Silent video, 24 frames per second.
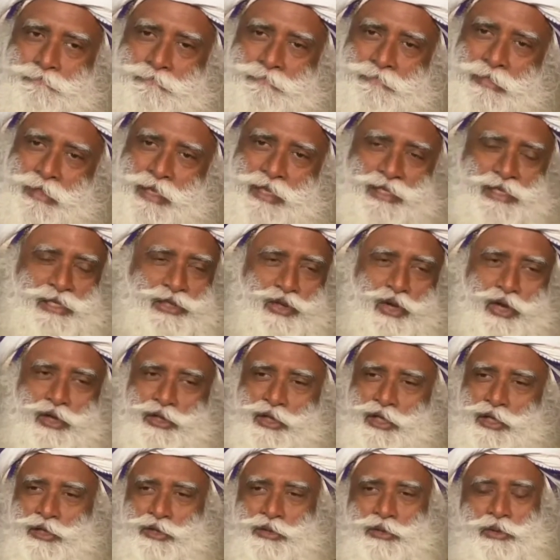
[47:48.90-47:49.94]
This is
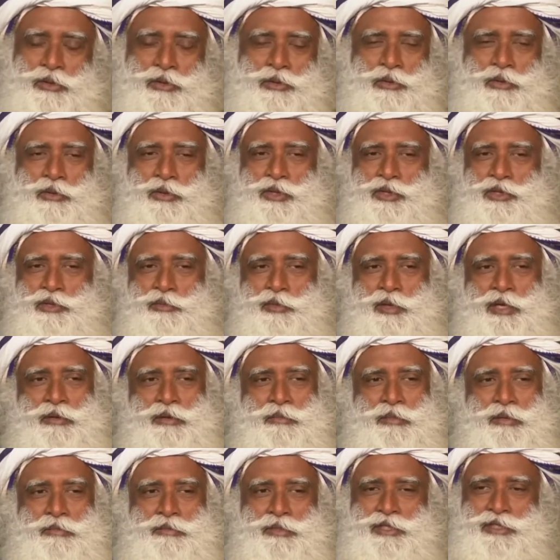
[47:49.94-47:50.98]
not that you are going to
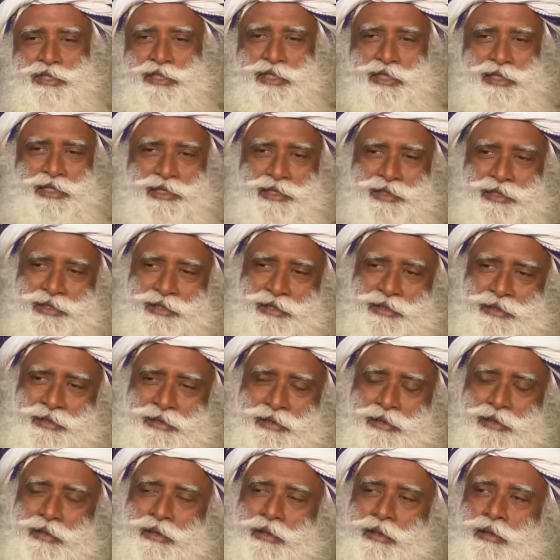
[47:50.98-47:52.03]
become a mystic,
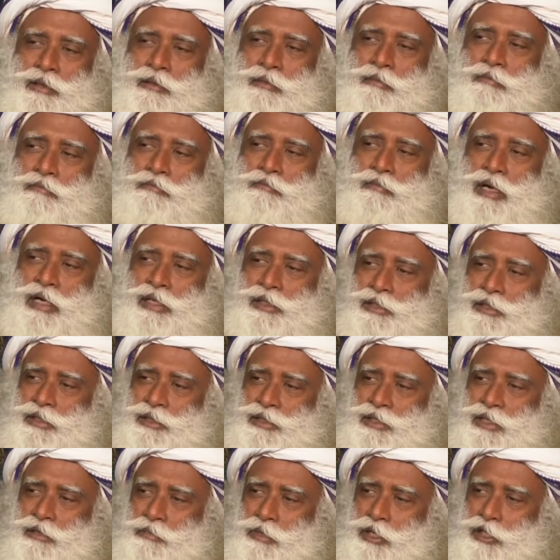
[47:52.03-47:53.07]
but
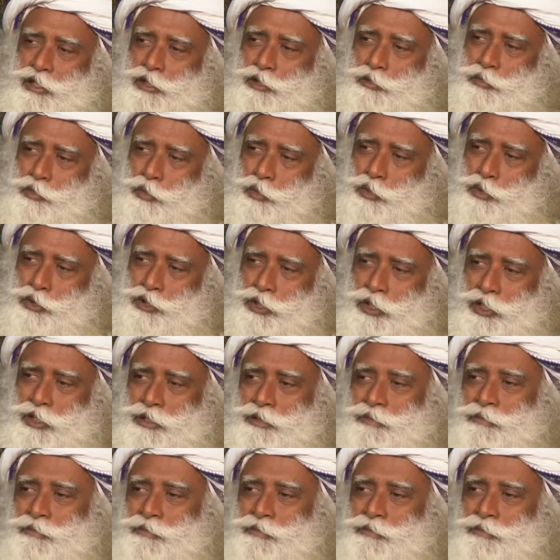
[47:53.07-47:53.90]
some exposure